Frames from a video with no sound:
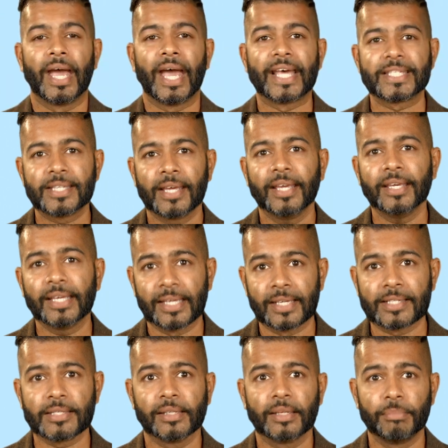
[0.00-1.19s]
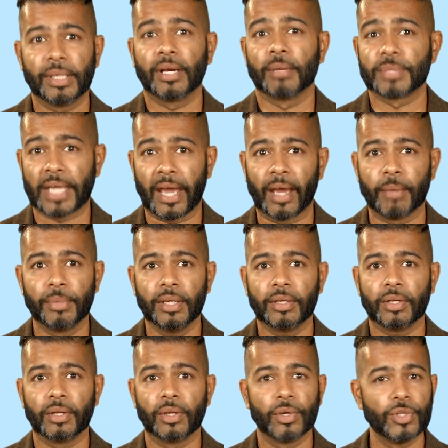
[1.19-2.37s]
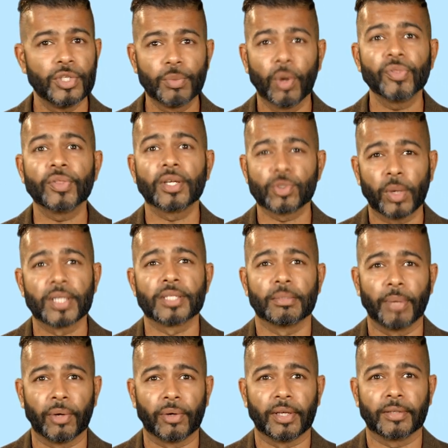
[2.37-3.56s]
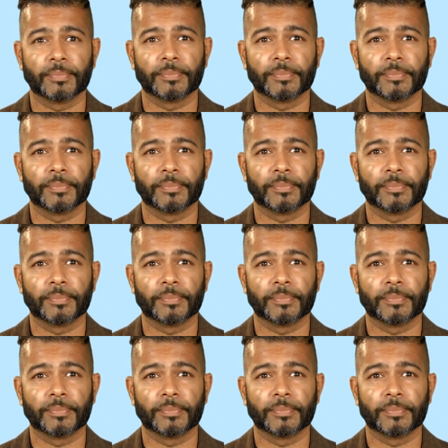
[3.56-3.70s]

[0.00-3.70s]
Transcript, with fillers: As taking insulin becomes a habit, you won't think twice about it.